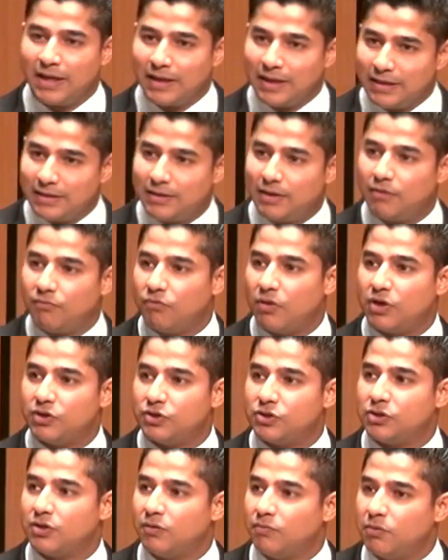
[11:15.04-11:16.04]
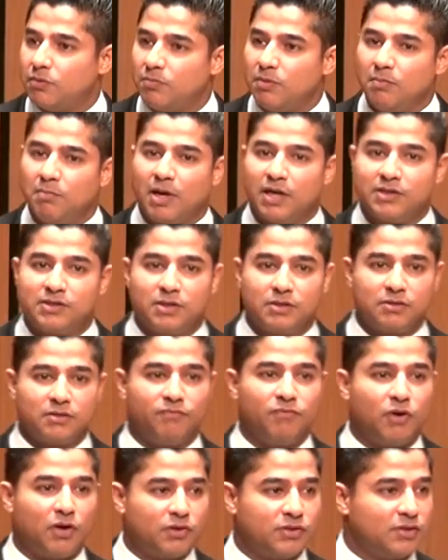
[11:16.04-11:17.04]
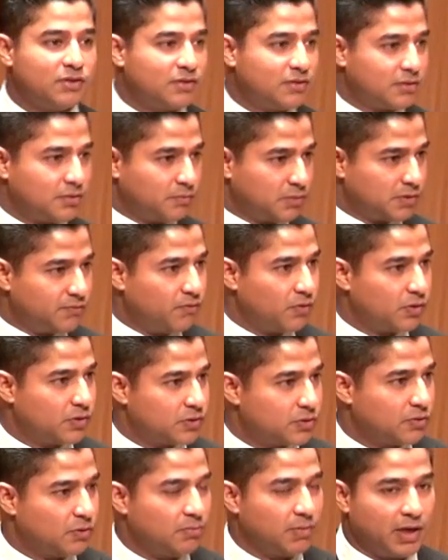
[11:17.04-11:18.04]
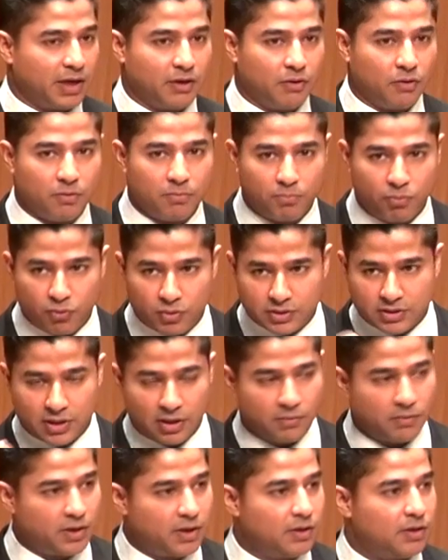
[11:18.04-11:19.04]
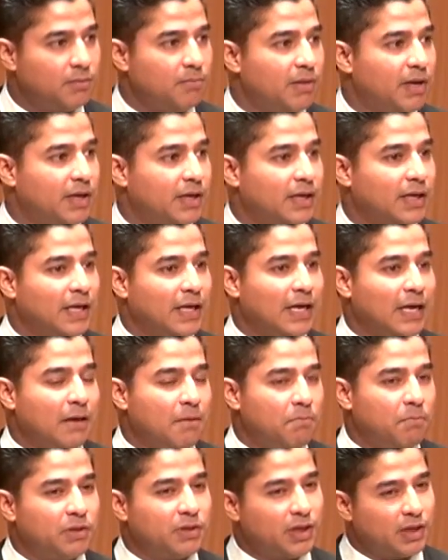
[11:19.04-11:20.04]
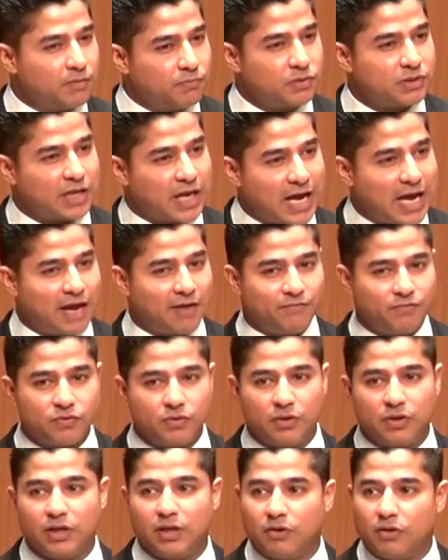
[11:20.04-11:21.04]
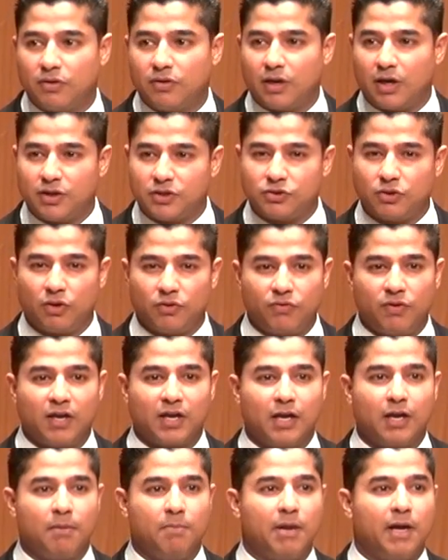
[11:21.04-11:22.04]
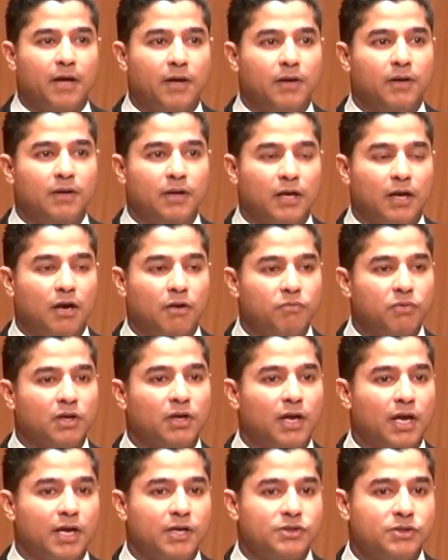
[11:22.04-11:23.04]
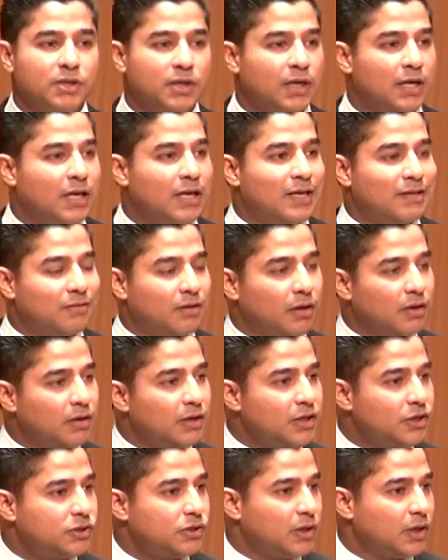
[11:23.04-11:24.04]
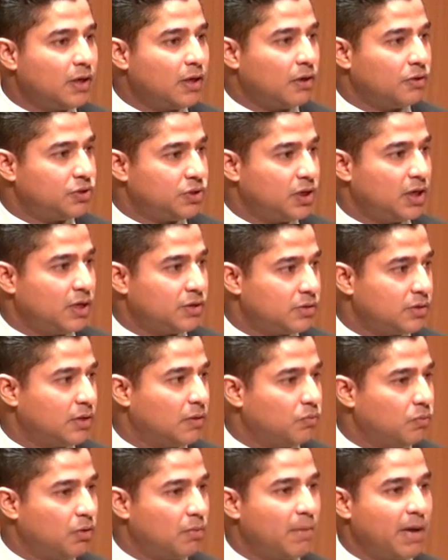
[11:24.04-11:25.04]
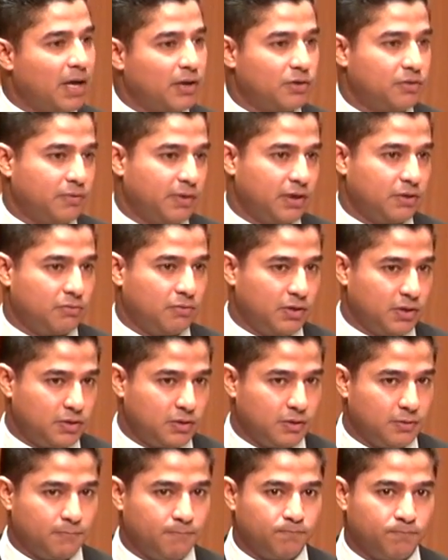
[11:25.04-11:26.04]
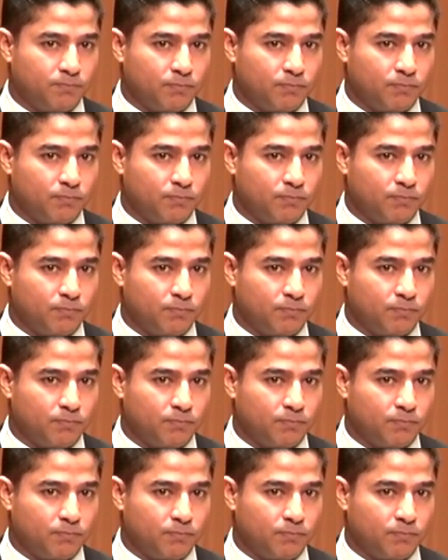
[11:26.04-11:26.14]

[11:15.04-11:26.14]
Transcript: It didn't register with me. My sense of narcissism was focused on my own points that I wanted to make. But then it was after dinner that I started thinking about it, and I realized the lease negotiation that we're about to enter into,